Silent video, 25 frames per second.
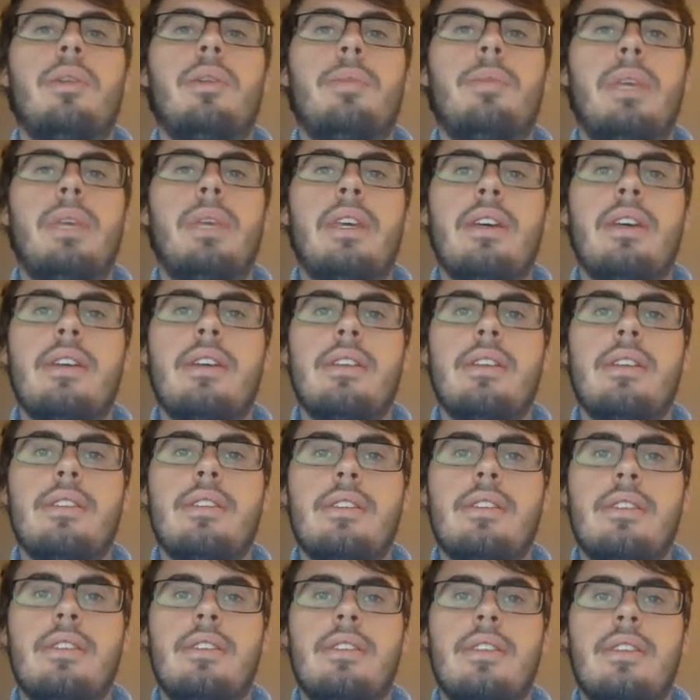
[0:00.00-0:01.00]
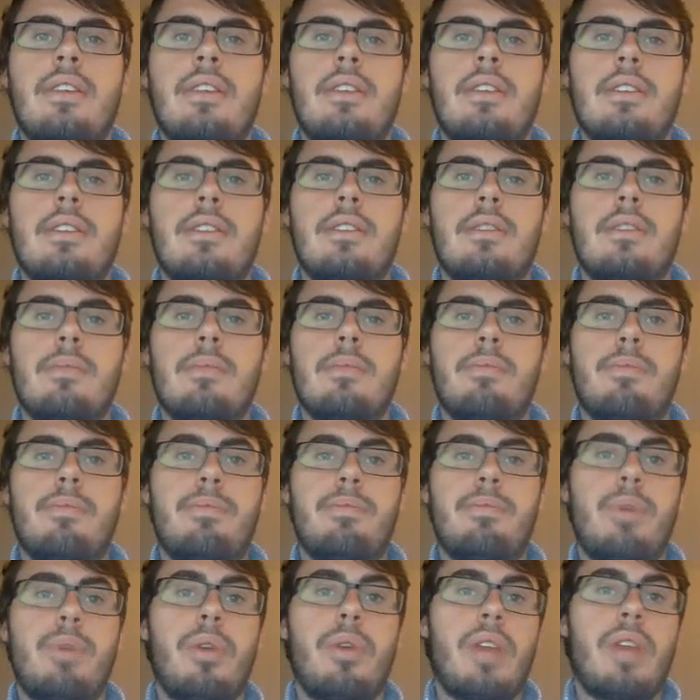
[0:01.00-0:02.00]
because
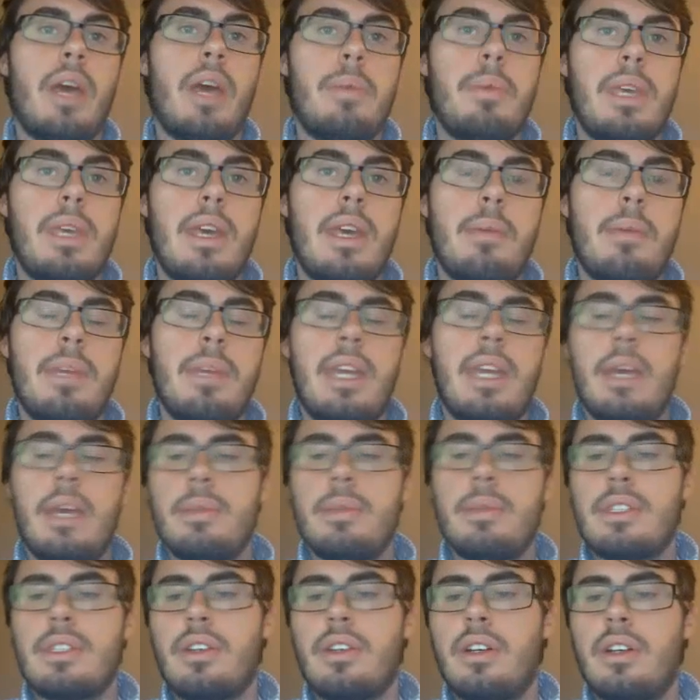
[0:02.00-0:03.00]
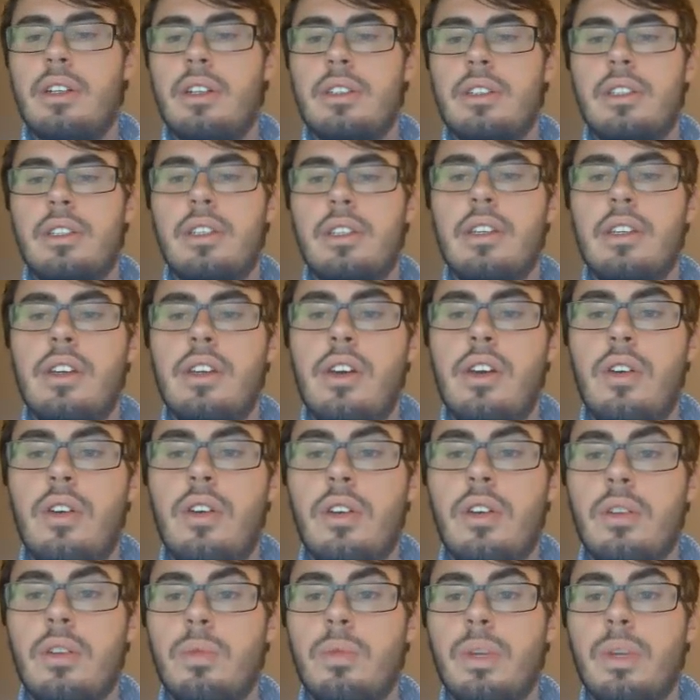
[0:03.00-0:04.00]
both IBM and Amazon,
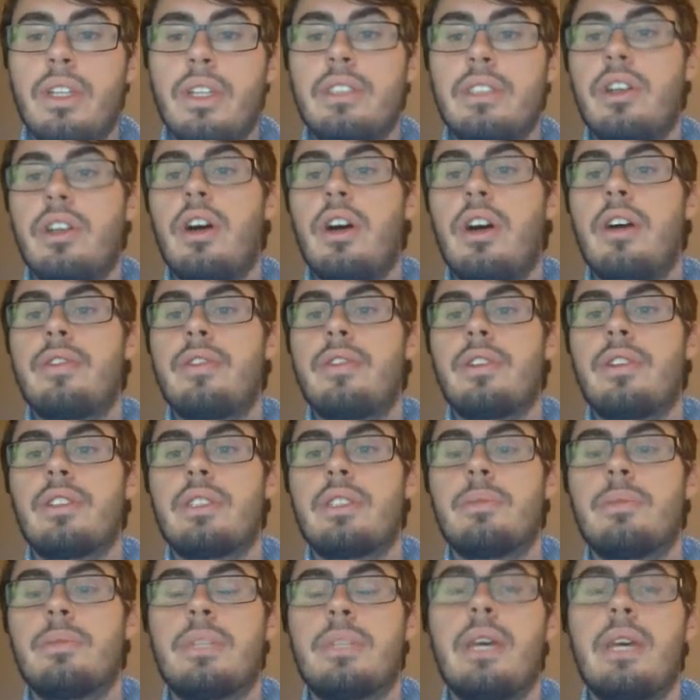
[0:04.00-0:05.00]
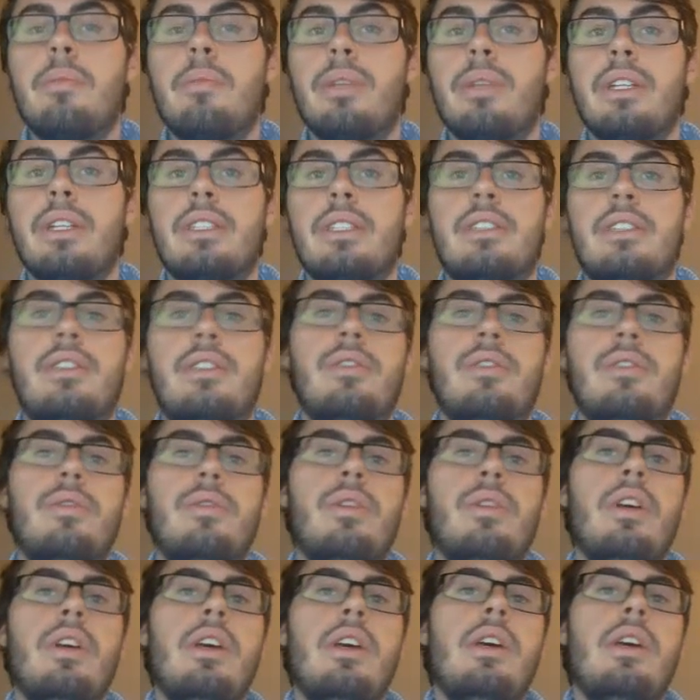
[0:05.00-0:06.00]
are willing to offer some templates
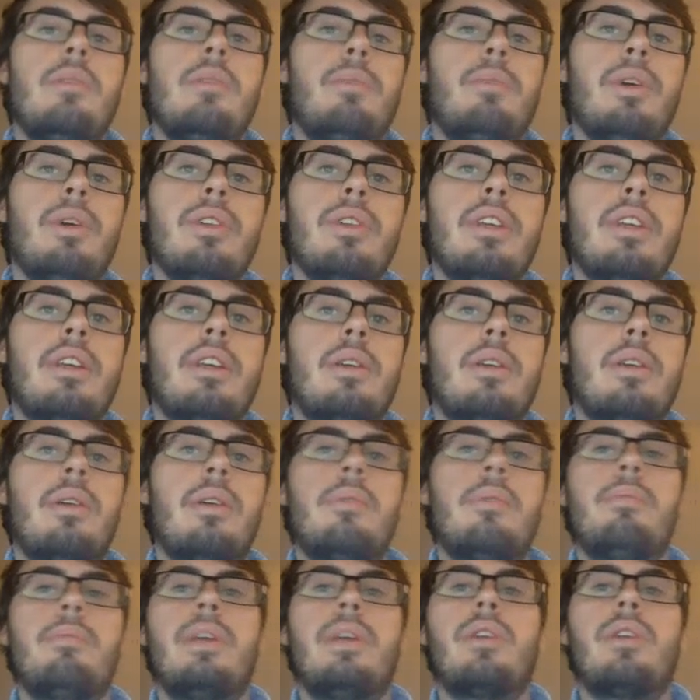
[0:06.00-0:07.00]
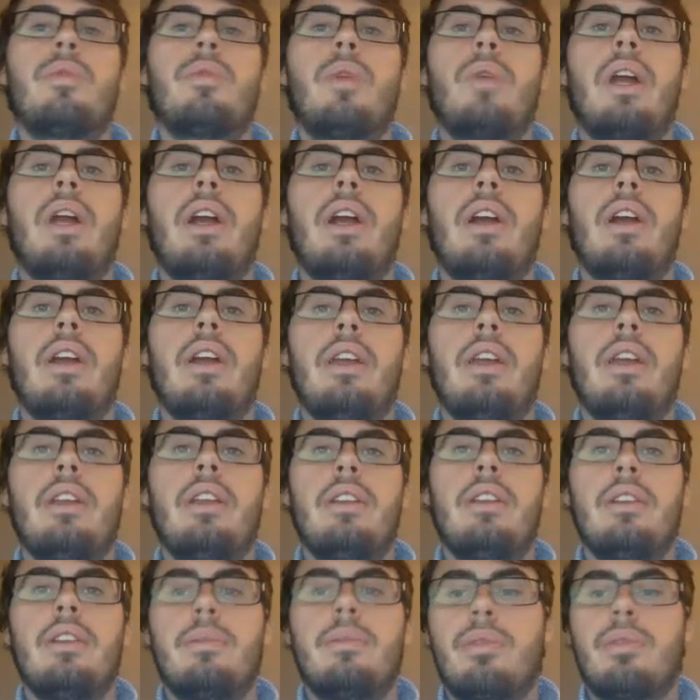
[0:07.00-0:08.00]
to building middleware
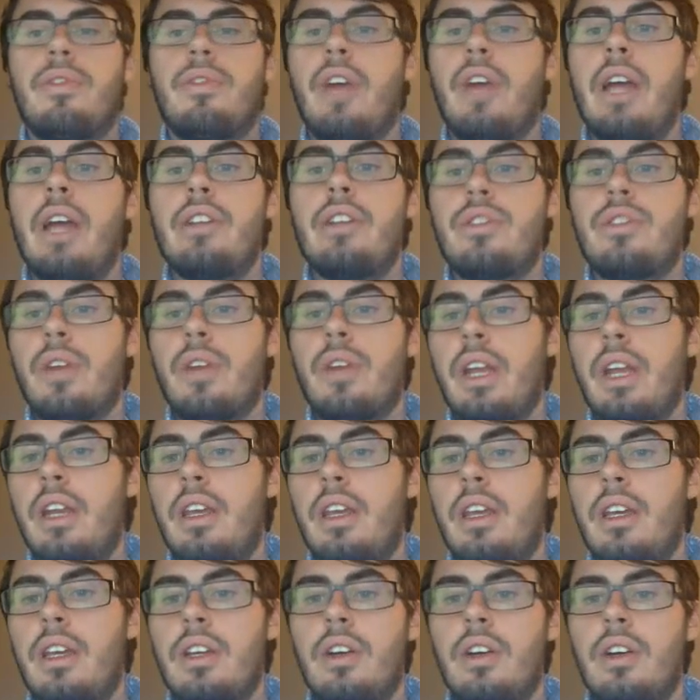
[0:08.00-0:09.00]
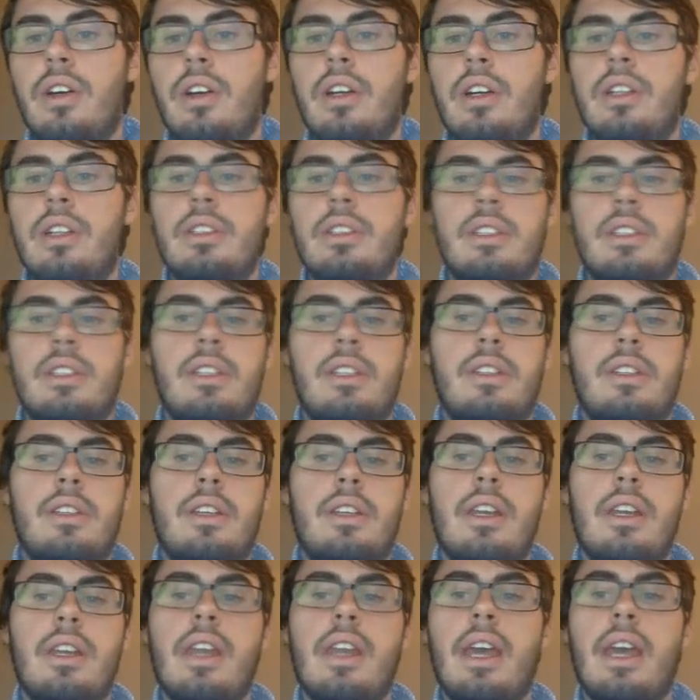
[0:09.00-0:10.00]
and provide training on
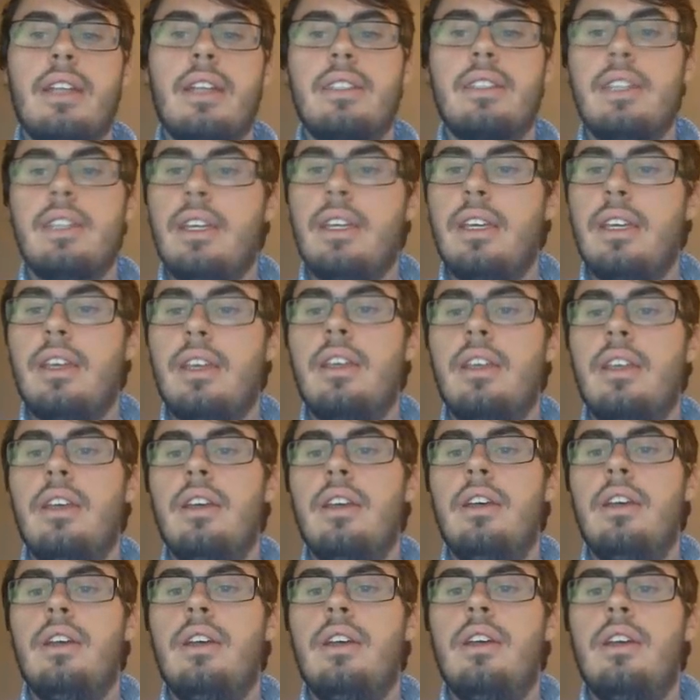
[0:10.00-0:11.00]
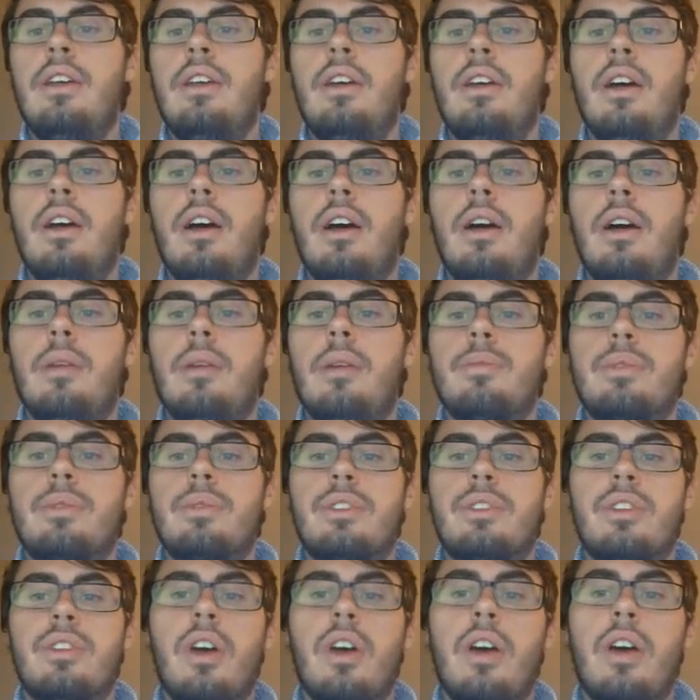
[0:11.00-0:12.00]
connecting
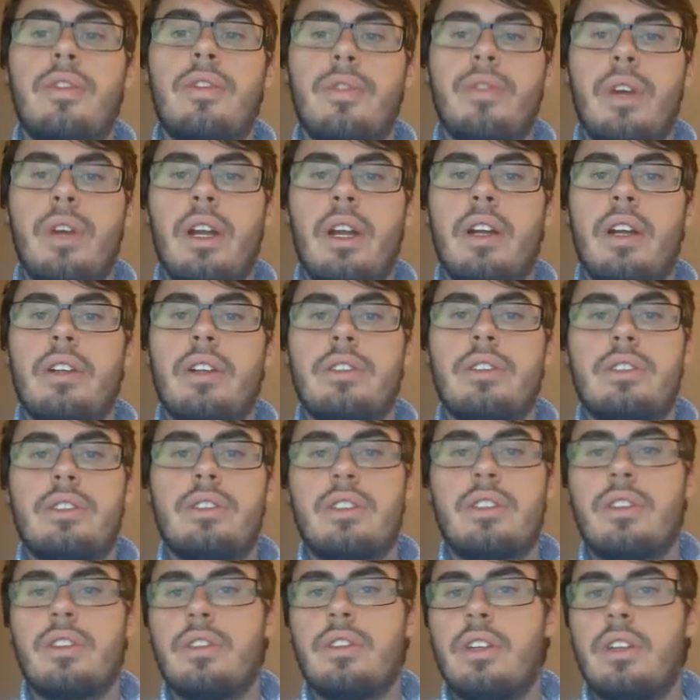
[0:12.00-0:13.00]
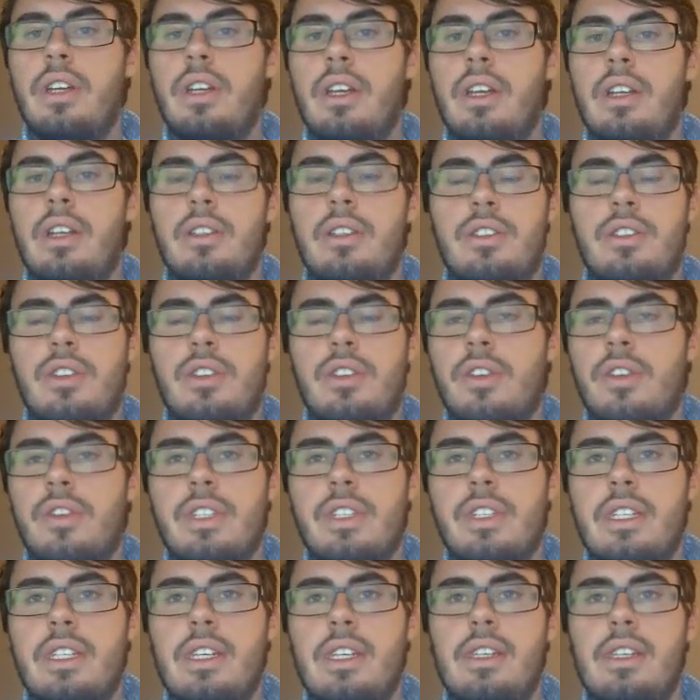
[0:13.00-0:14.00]
software and
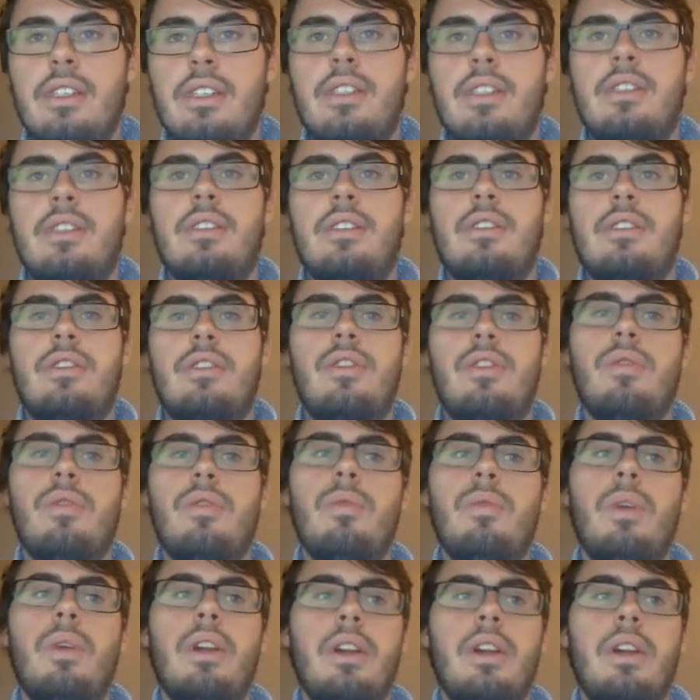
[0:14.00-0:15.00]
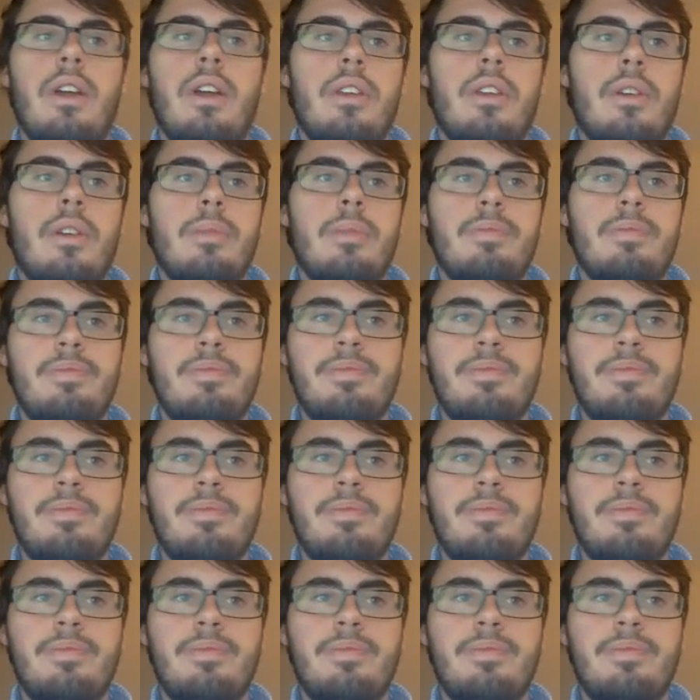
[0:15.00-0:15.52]
services to one another.